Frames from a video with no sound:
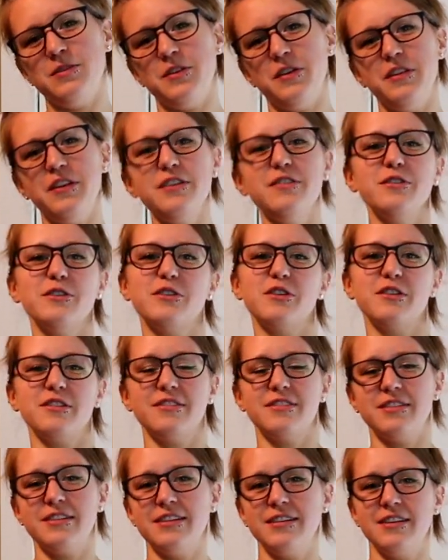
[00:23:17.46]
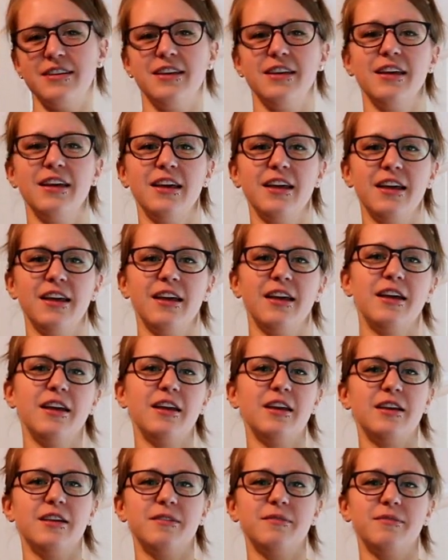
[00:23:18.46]
So these are just
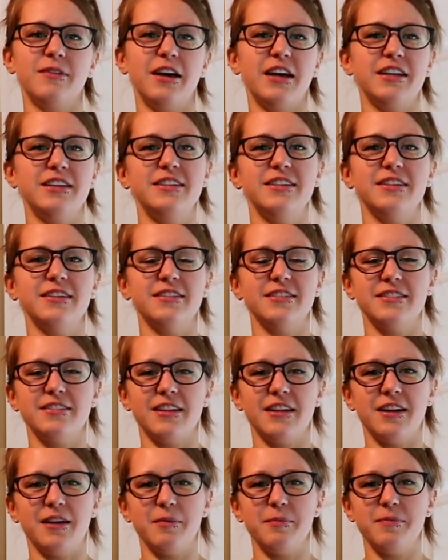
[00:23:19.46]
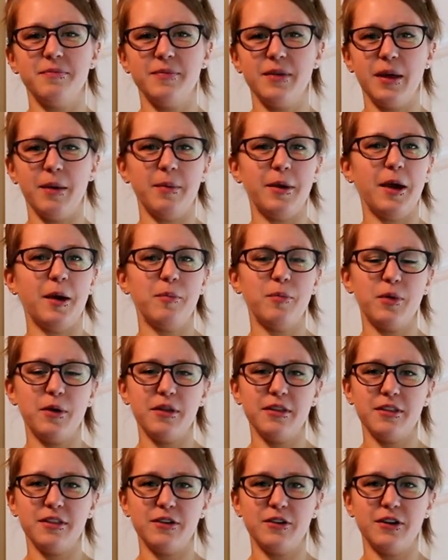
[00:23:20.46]
ideas that I'm coming up
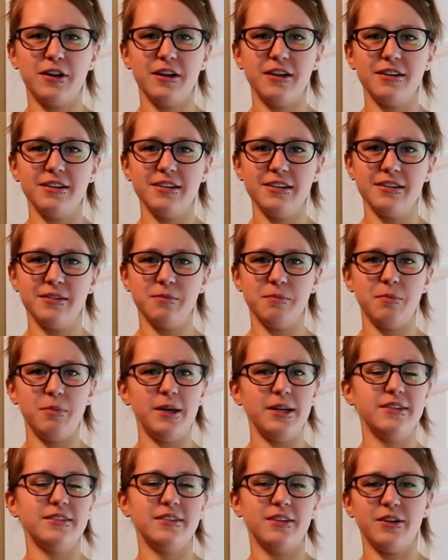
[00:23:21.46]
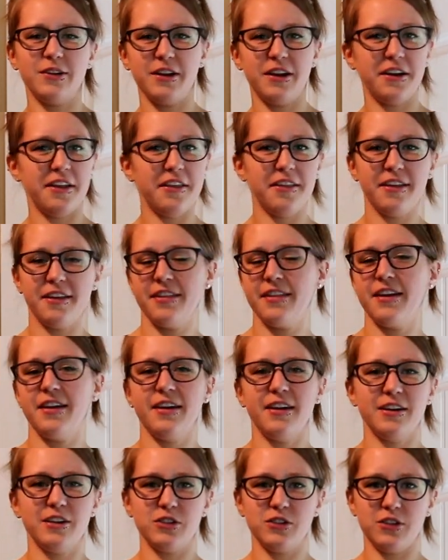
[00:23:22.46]
with. They're not based on anything that
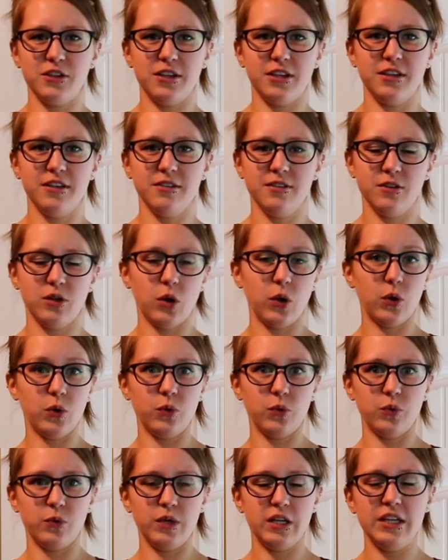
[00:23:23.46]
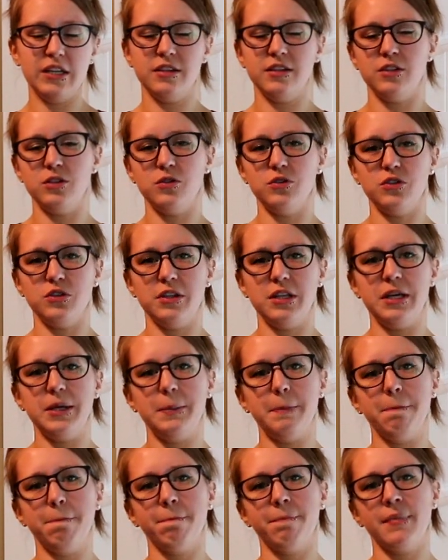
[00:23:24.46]
I actually own,
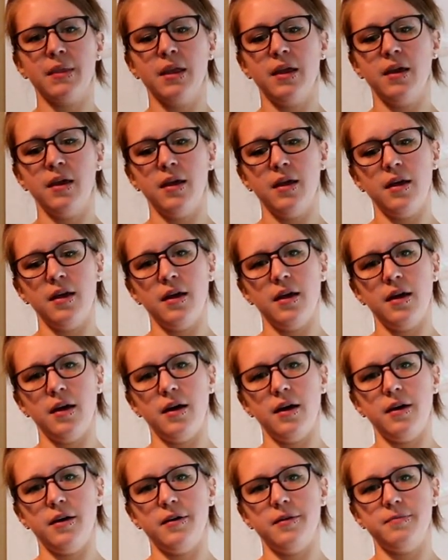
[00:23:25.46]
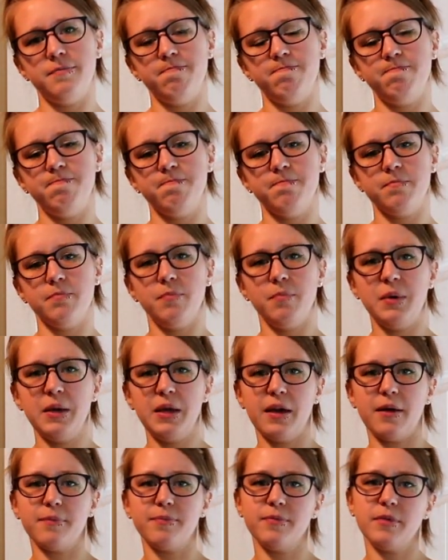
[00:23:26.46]
usually. But
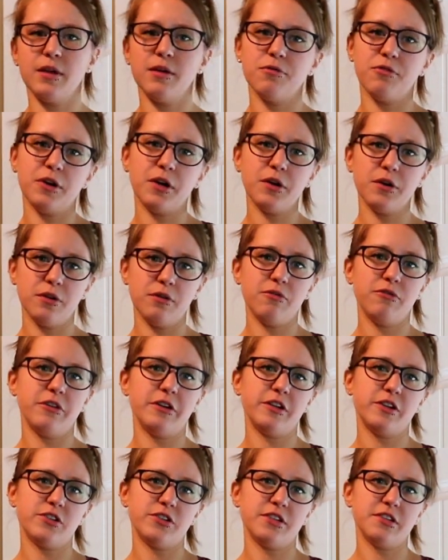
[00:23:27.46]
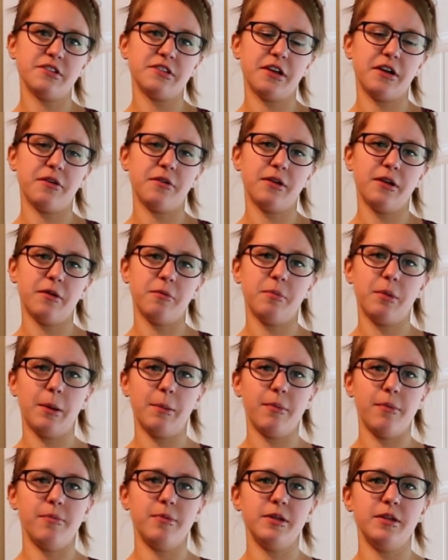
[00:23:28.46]
yeah. If I could finish this out, I'd
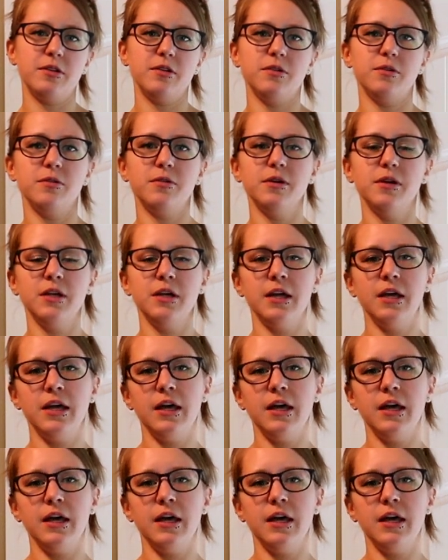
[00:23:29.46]
probably do